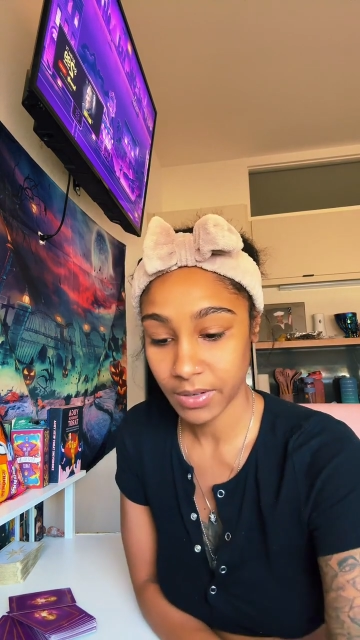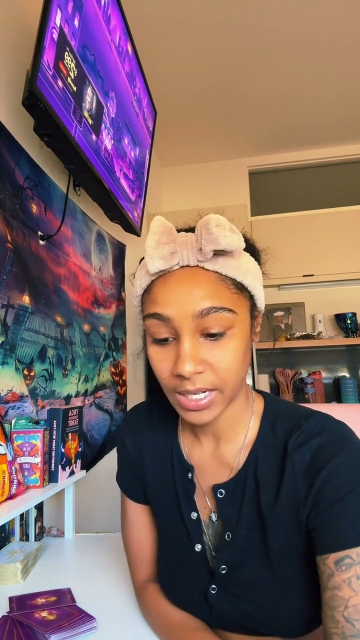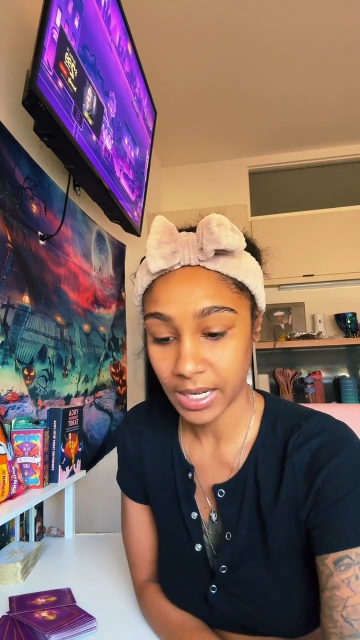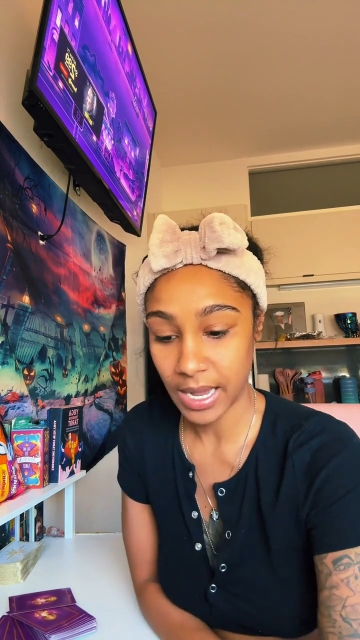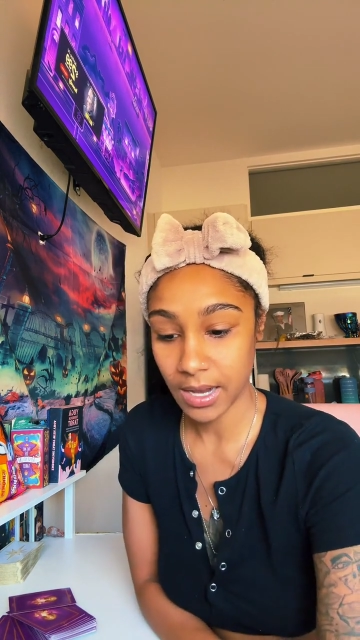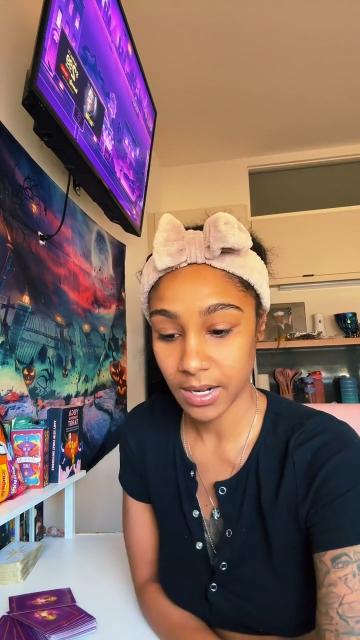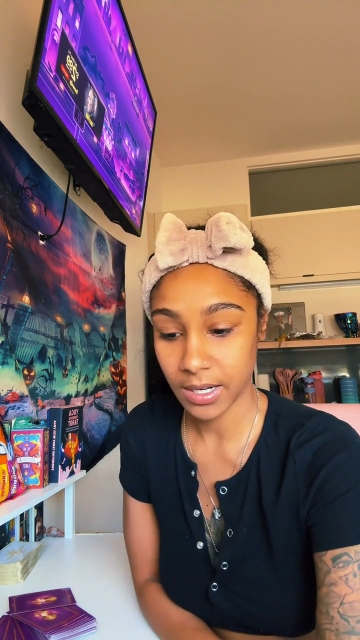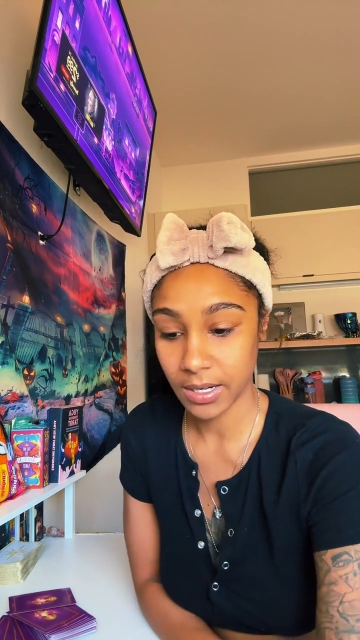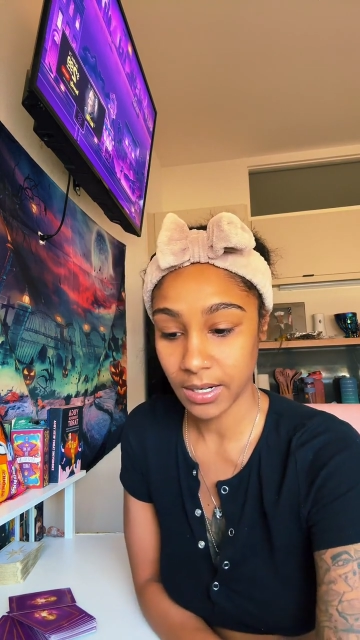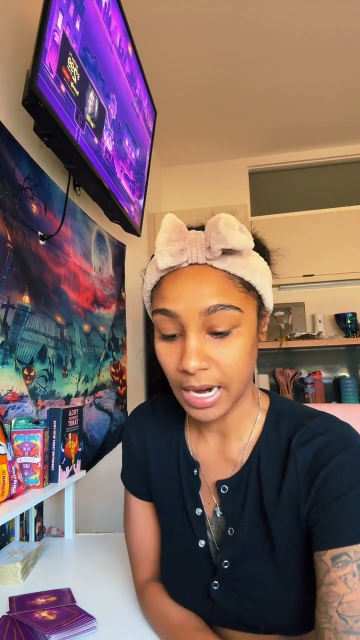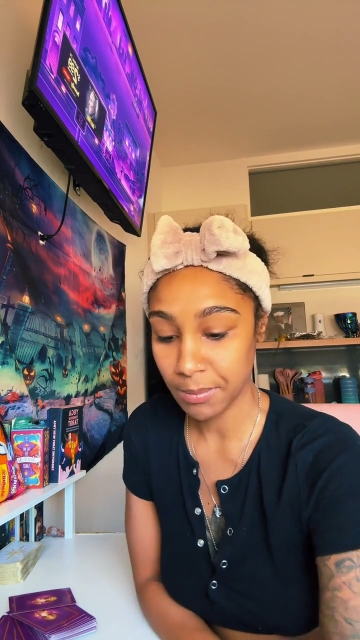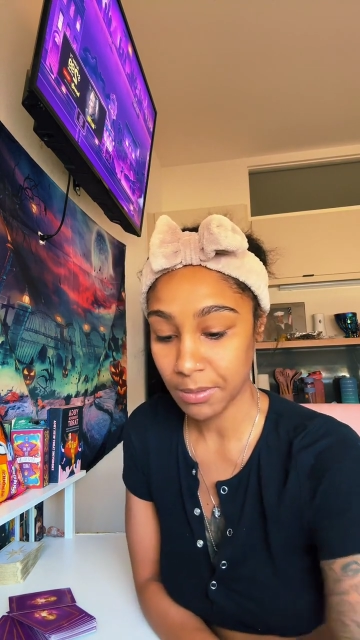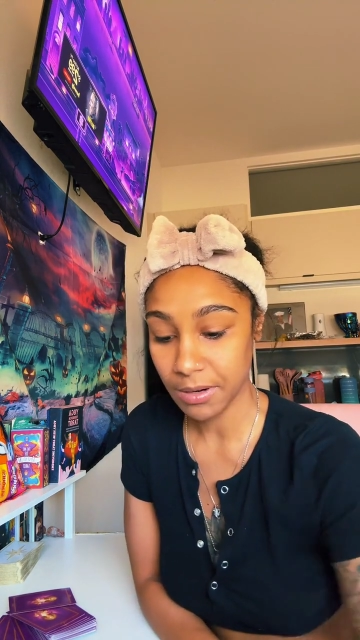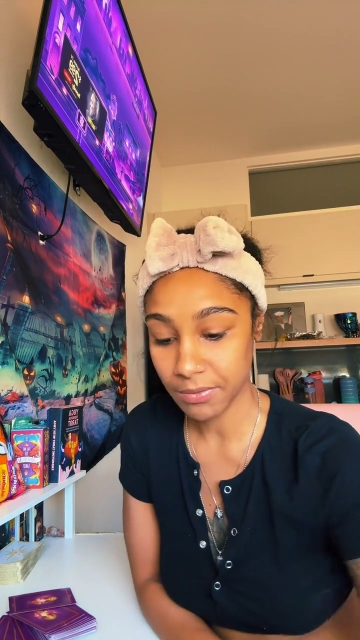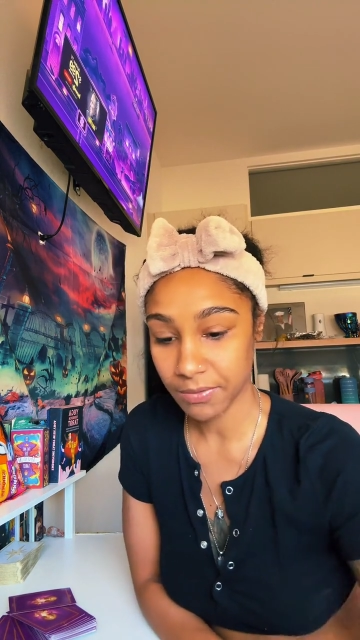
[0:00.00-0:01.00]
Fuck out of
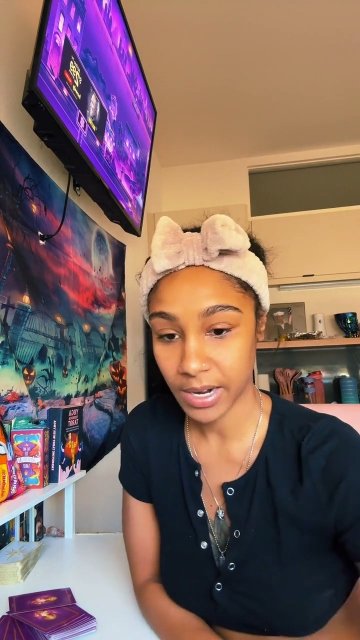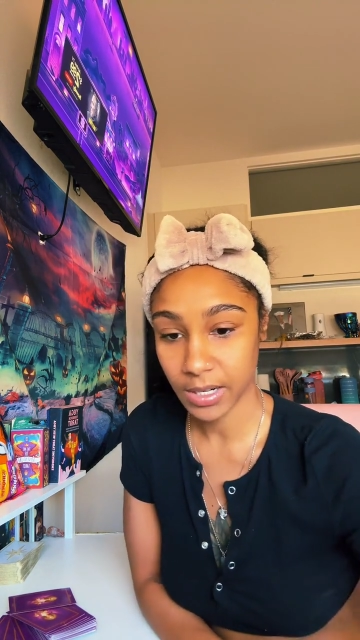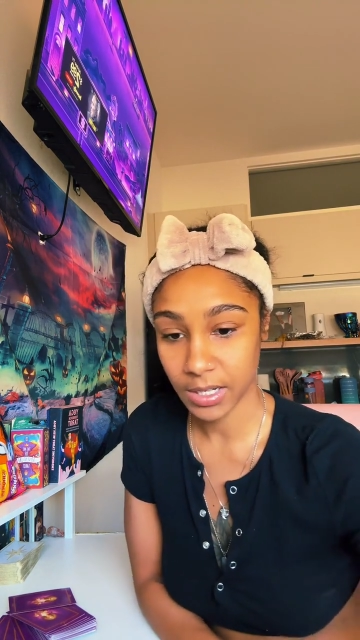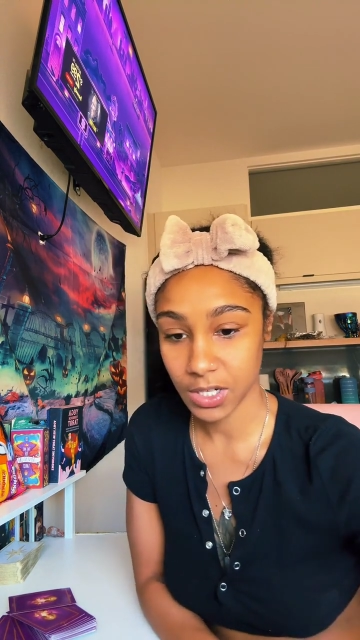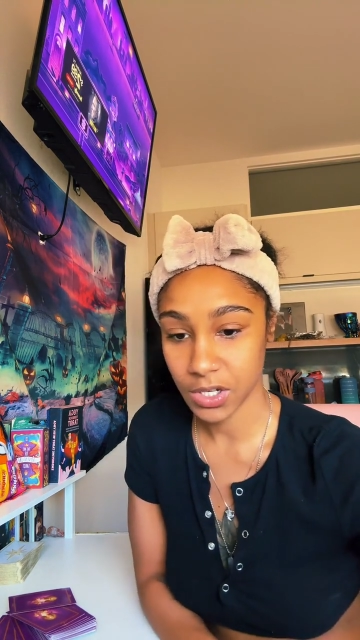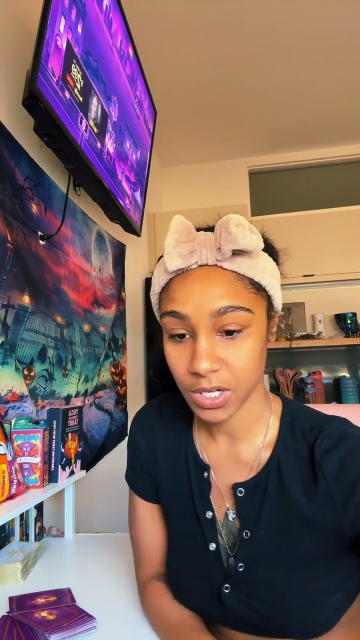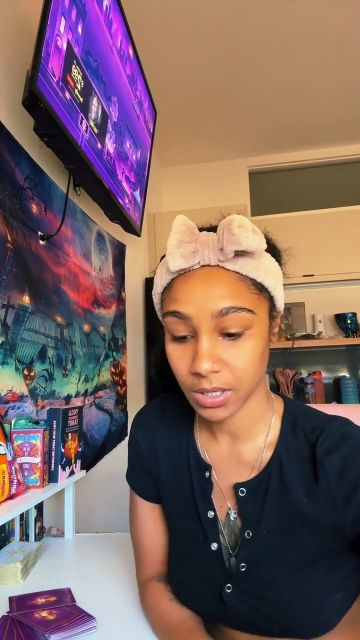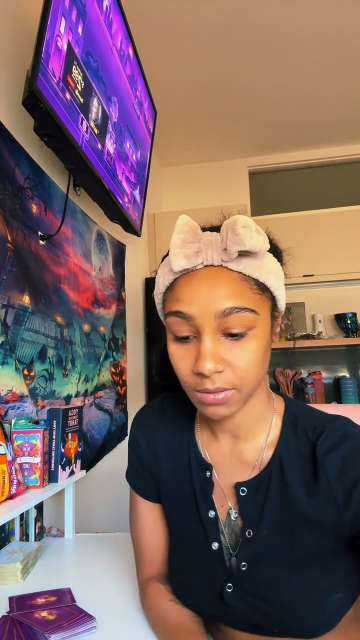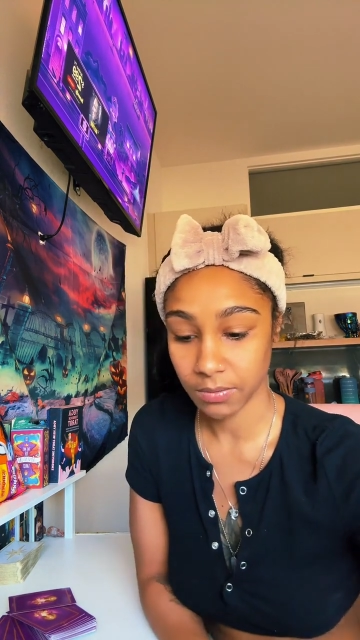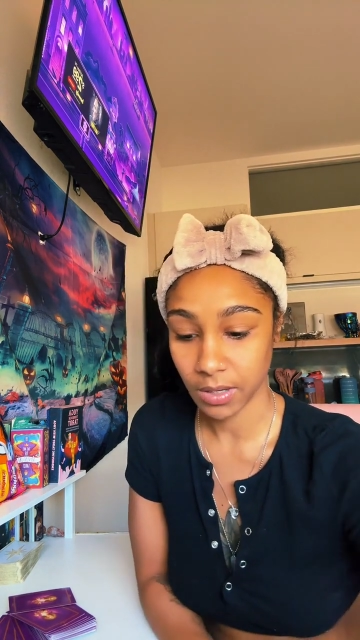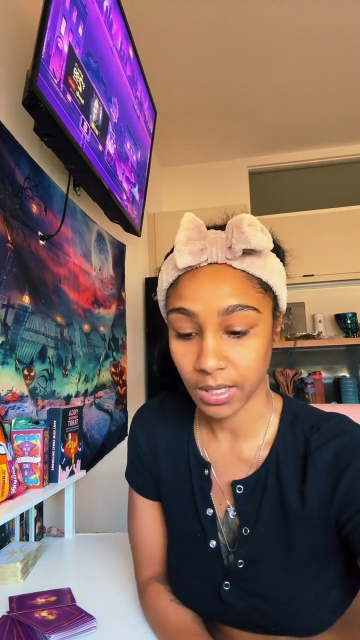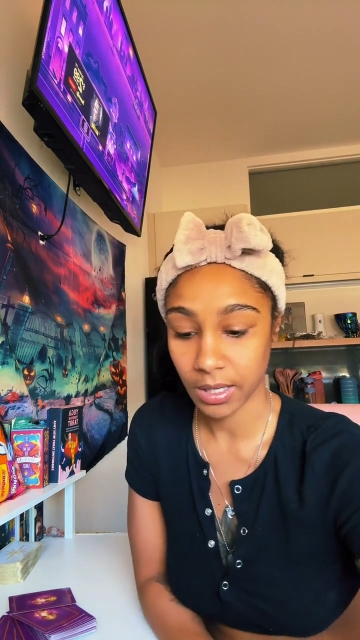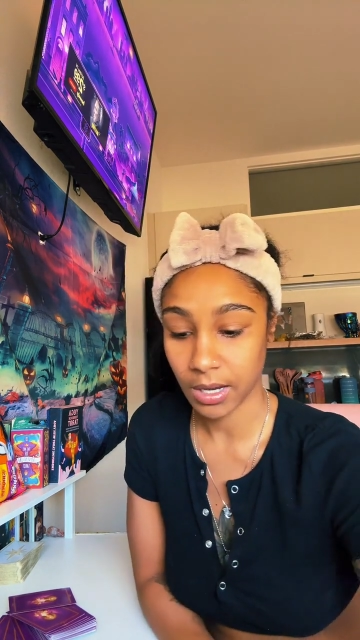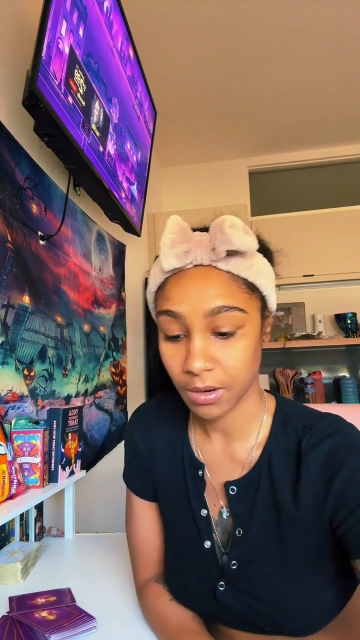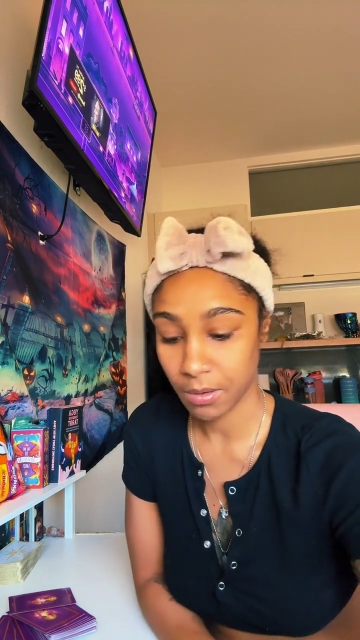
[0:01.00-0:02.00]
here. I'm going to find this shit the
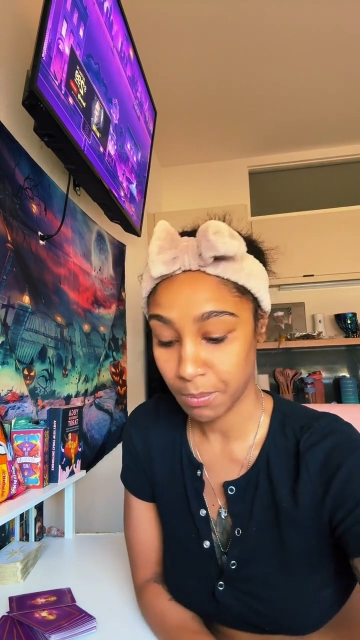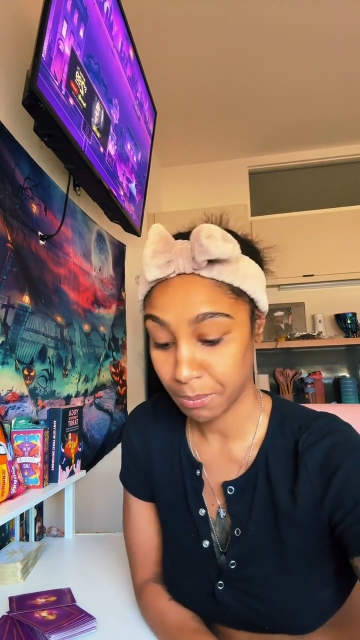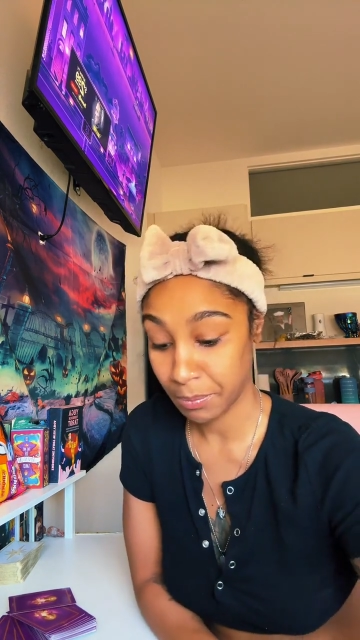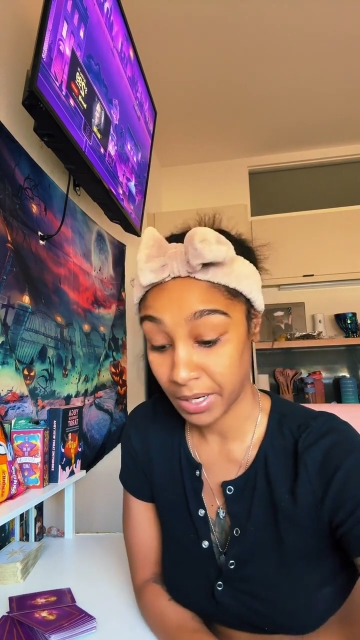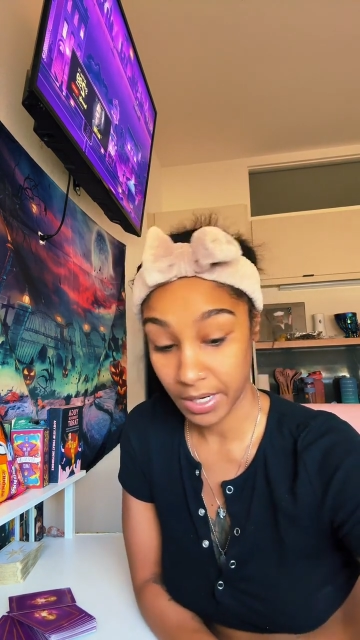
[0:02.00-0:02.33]
fuck out.